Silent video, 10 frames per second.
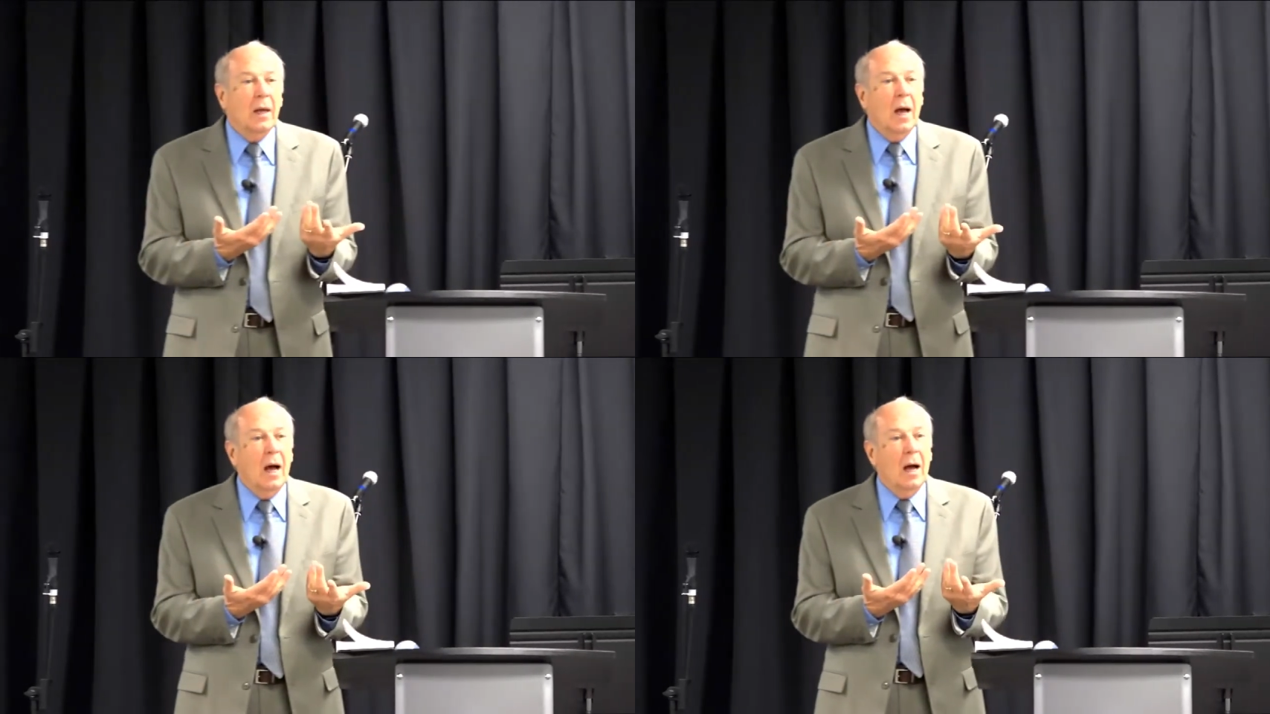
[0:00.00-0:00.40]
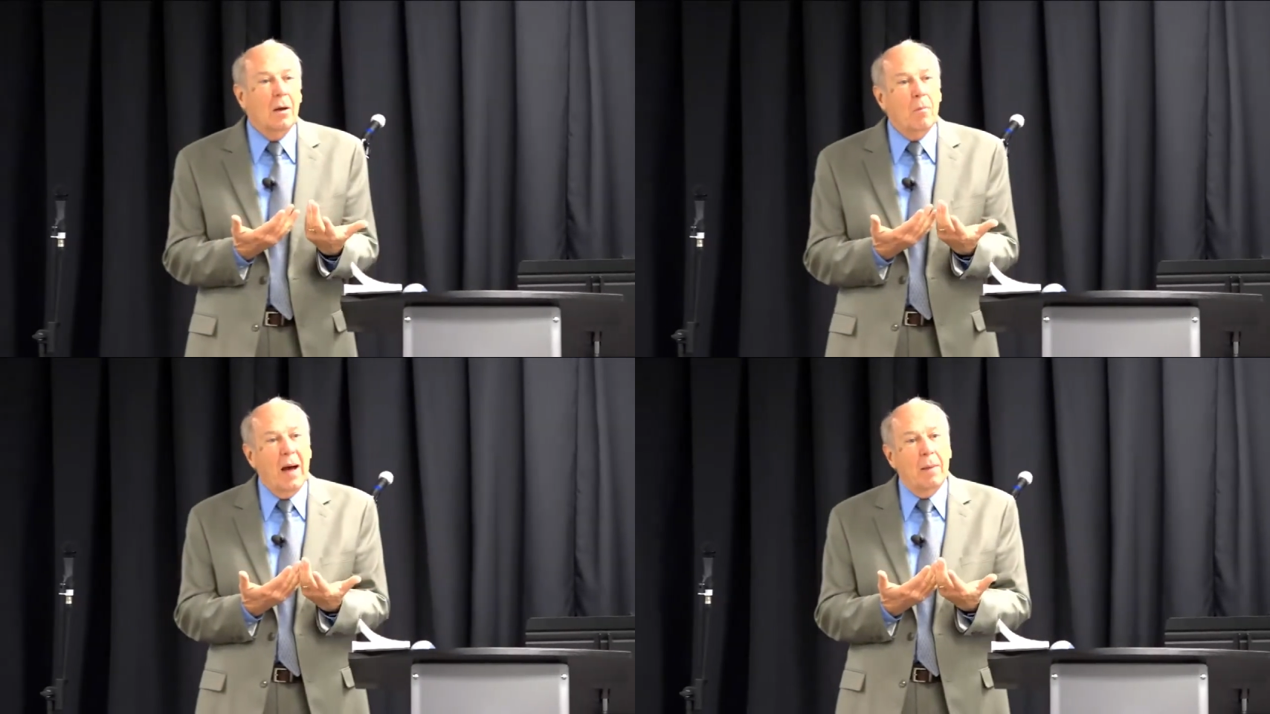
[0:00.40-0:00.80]

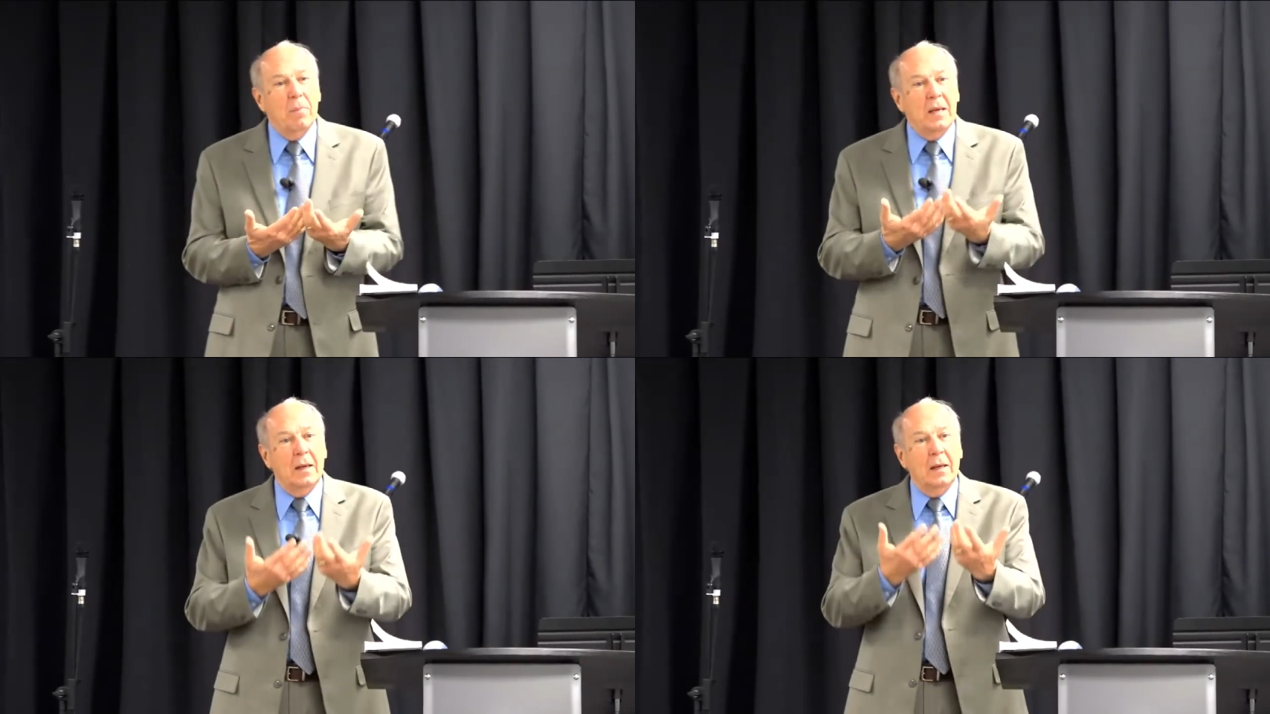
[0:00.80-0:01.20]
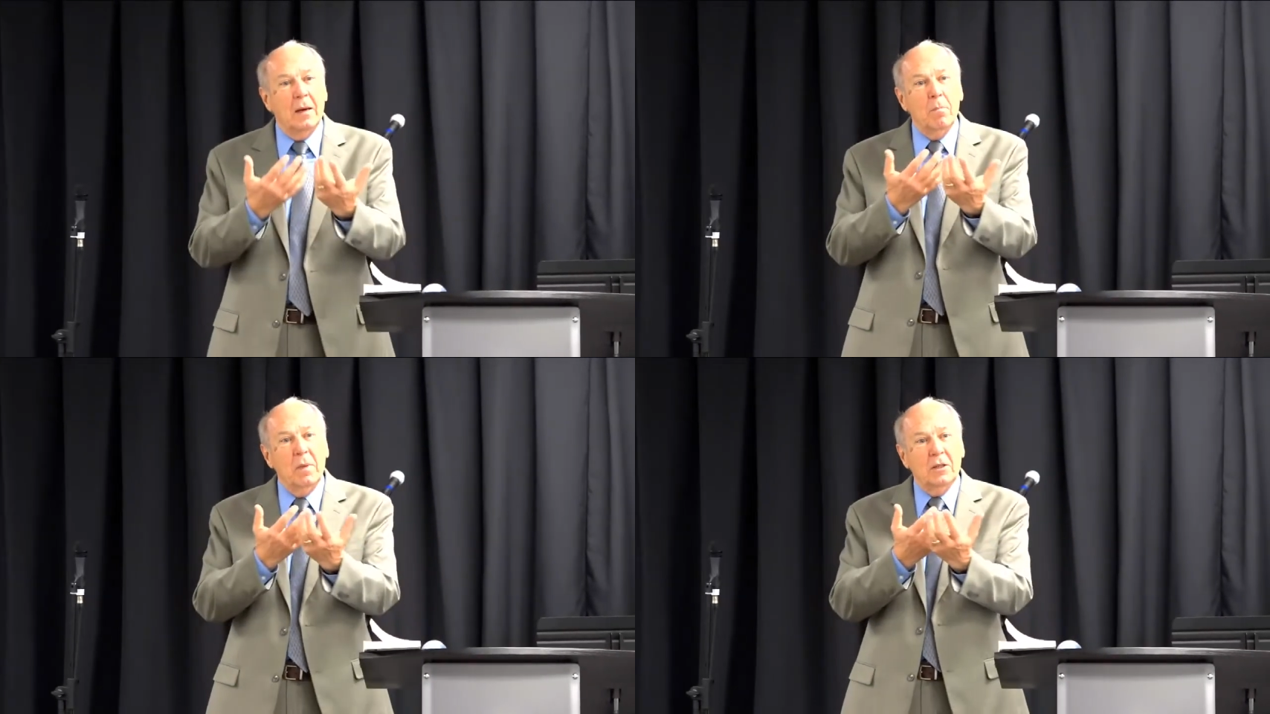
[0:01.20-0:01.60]
by being a
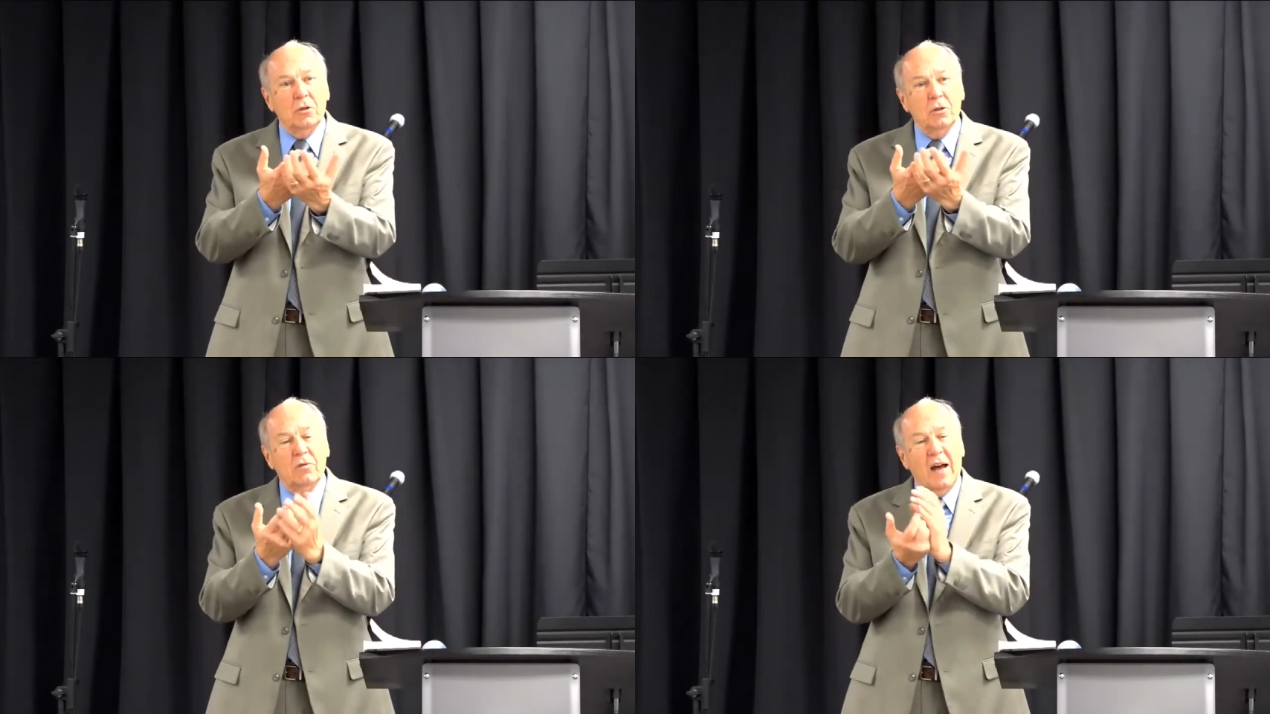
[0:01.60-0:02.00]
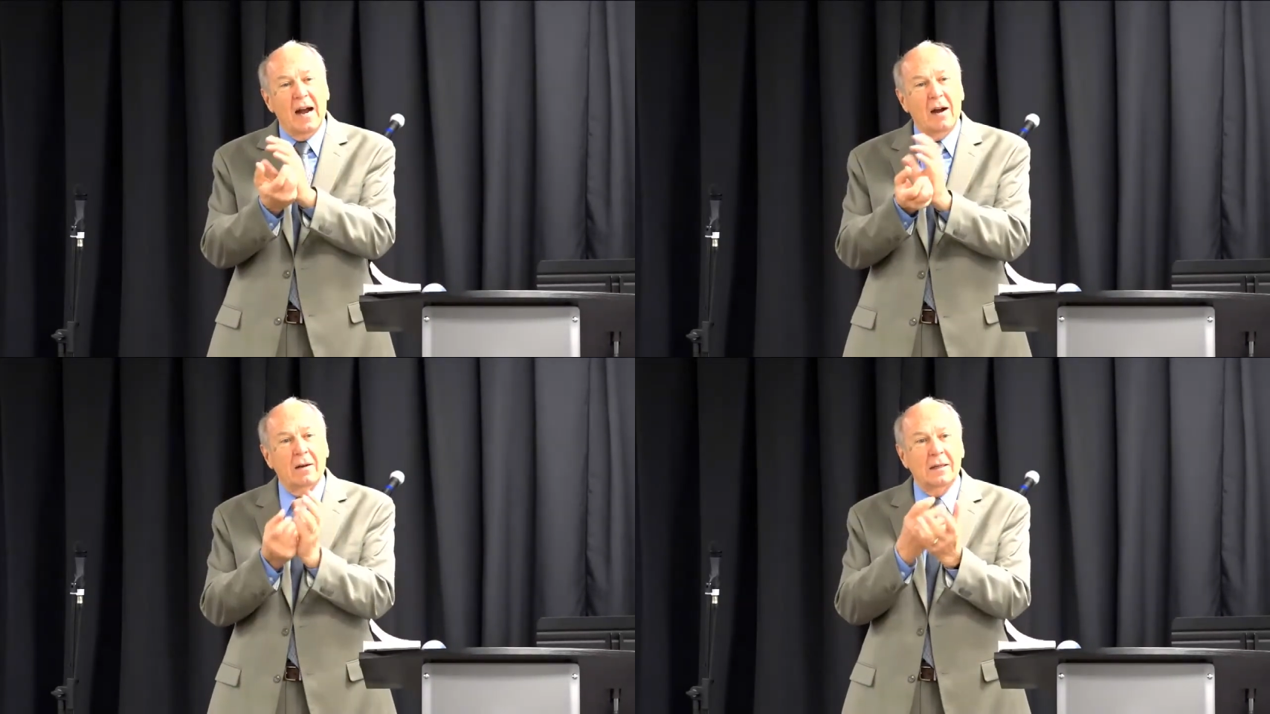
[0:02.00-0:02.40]
mixture of
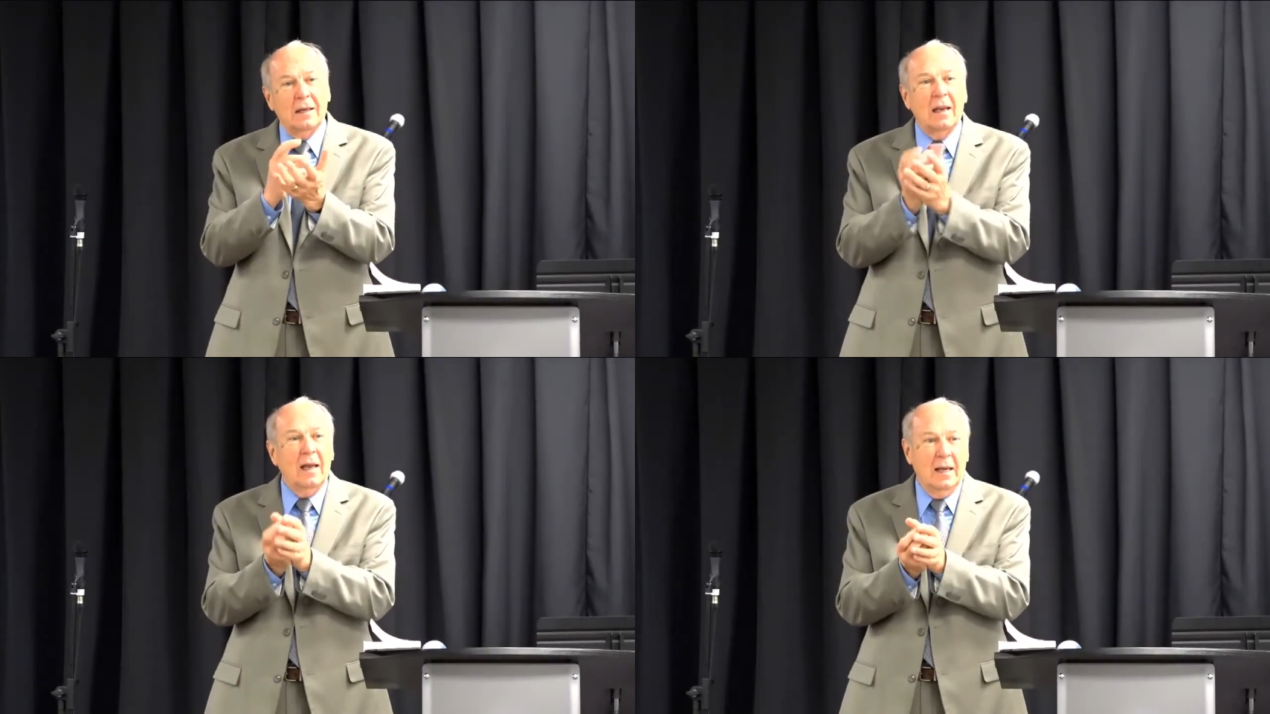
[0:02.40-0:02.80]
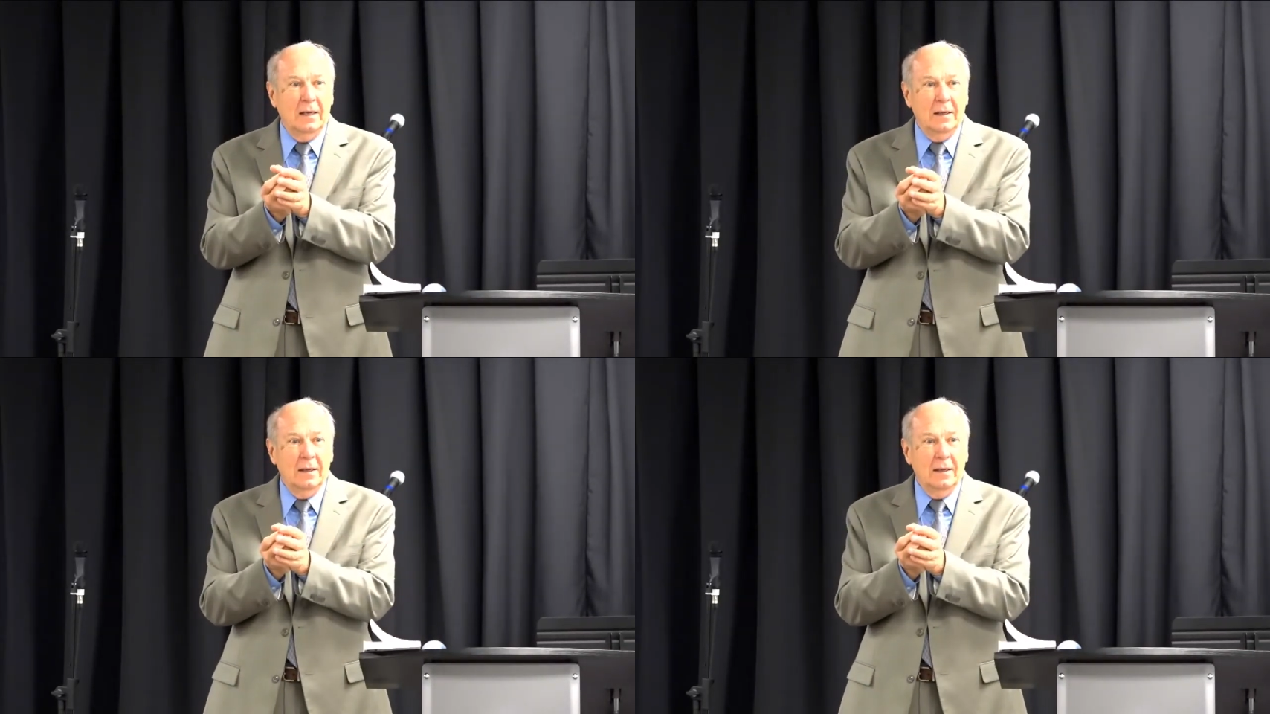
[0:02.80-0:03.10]
iron and clay,